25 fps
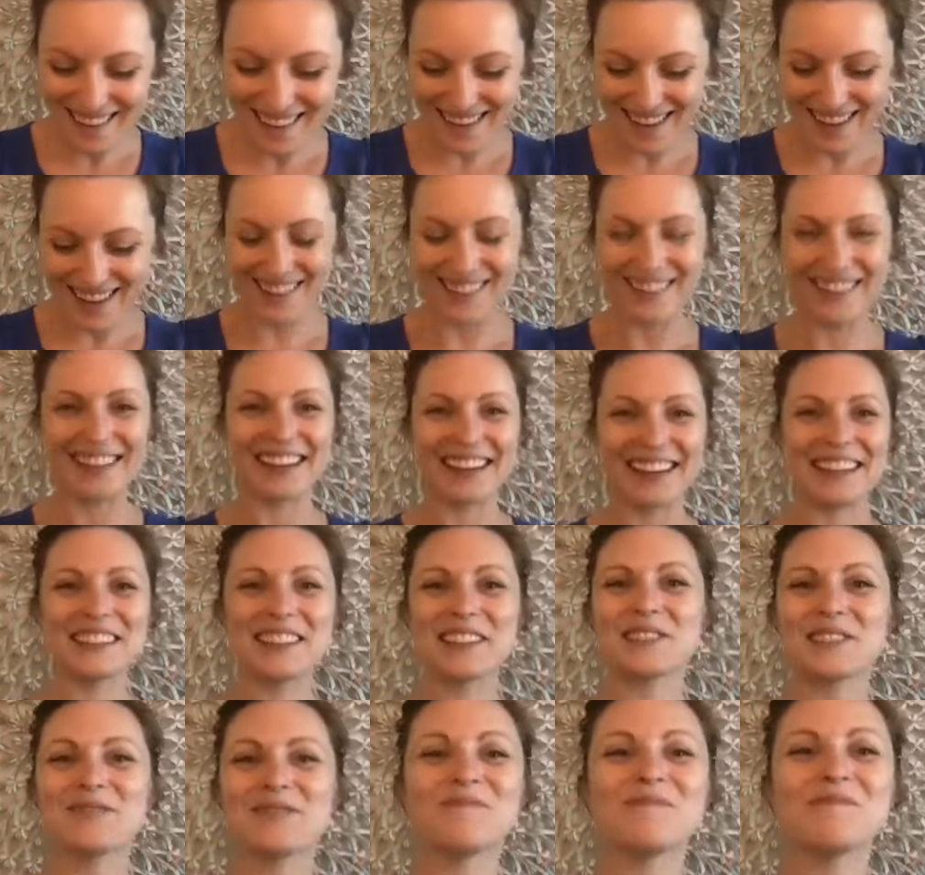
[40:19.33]
All right,
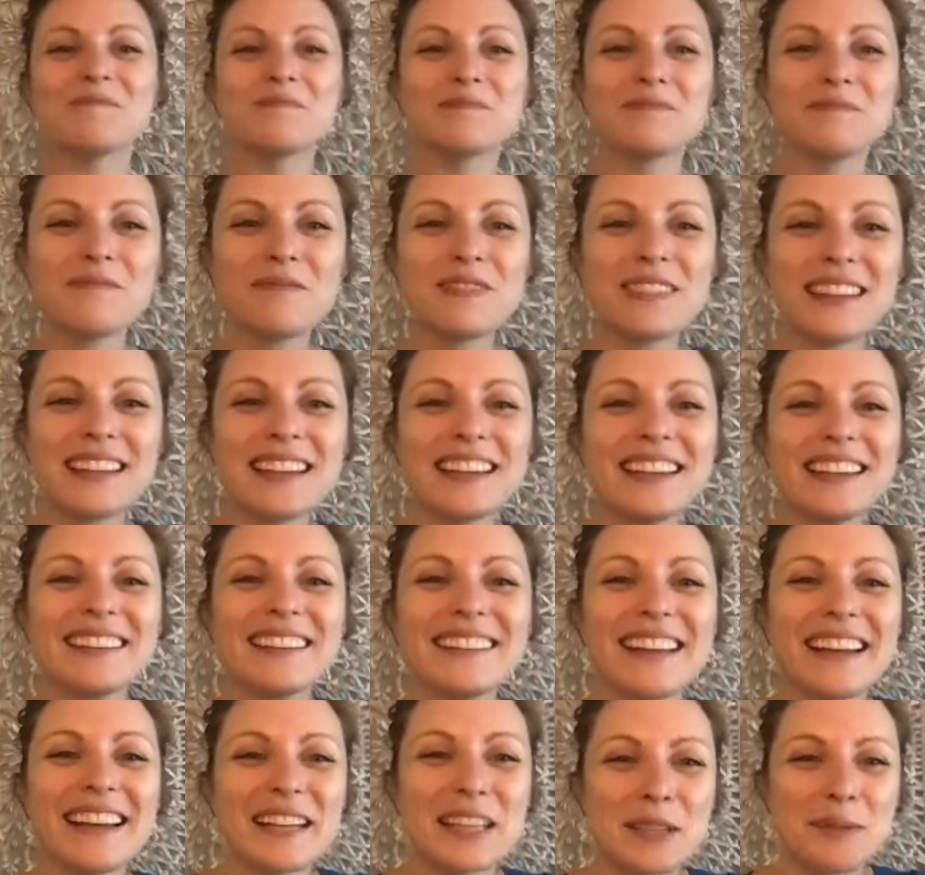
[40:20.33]

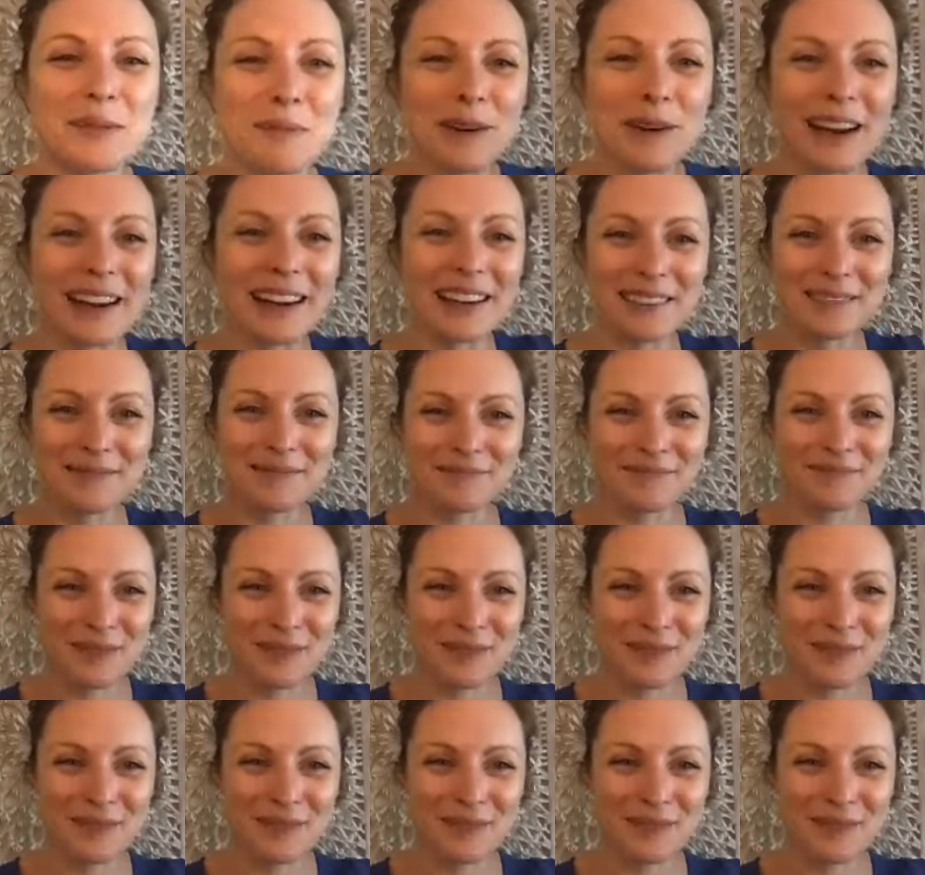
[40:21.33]
let us pray.